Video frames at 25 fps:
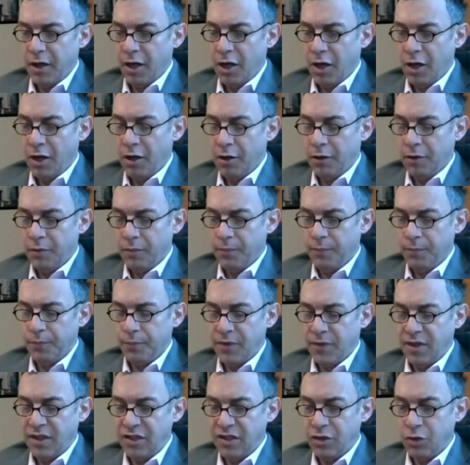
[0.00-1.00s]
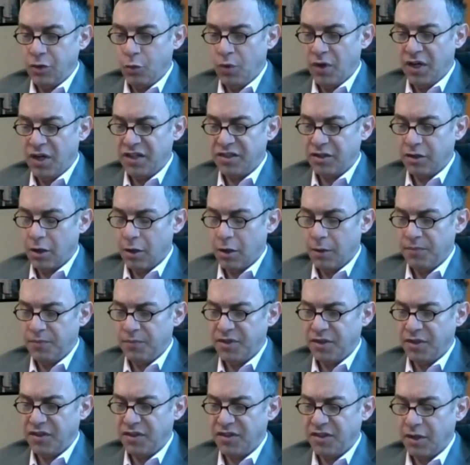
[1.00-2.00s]
the US
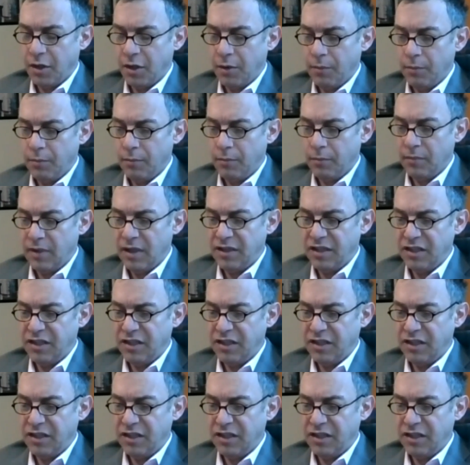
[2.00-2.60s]
comes to some,